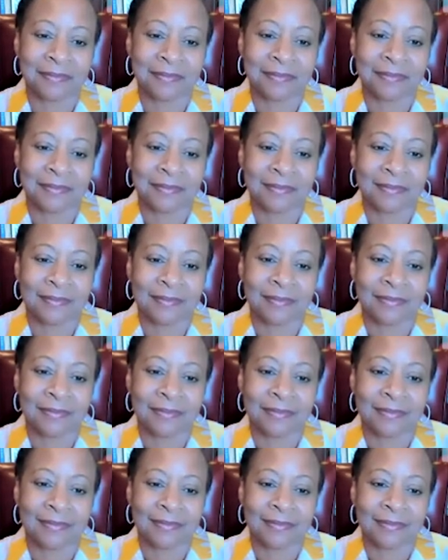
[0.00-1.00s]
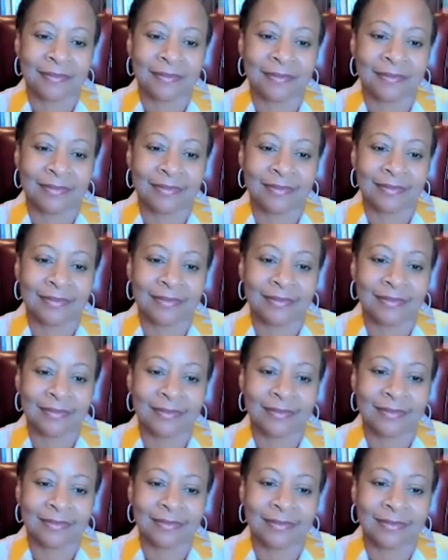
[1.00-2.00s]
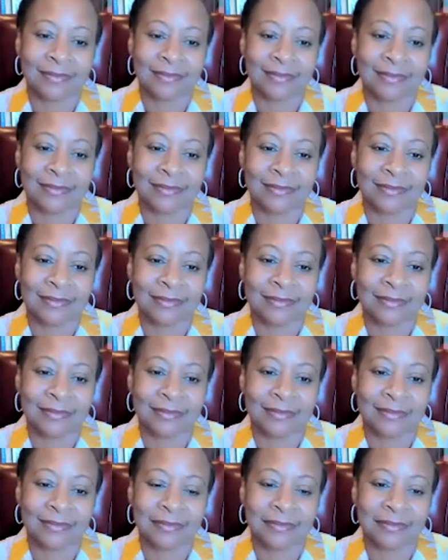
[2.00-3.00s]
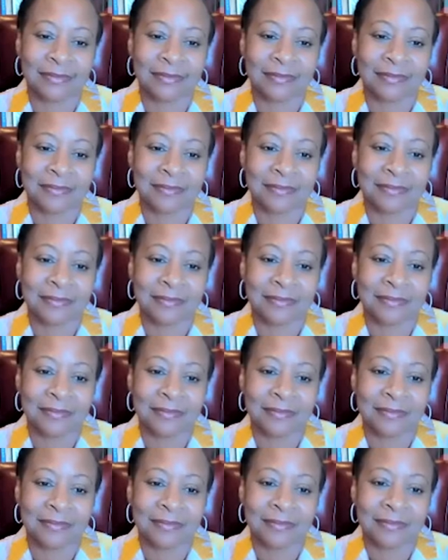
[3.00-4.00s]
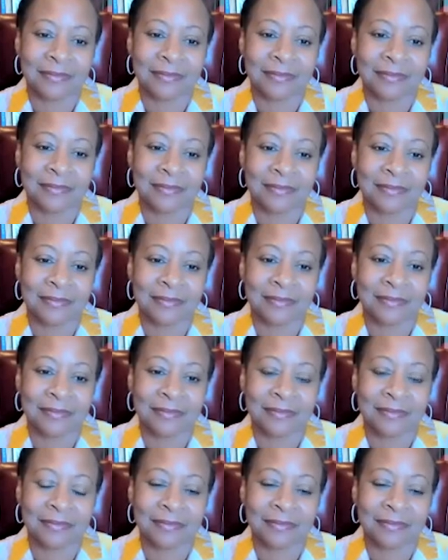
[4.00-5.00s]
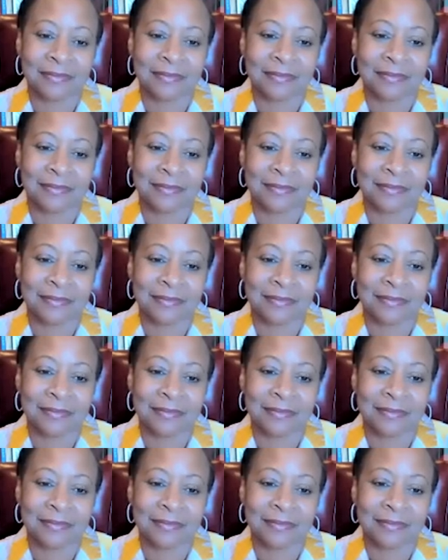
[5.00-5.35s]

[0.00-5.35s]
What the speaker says: No words are spoken by the person on screen.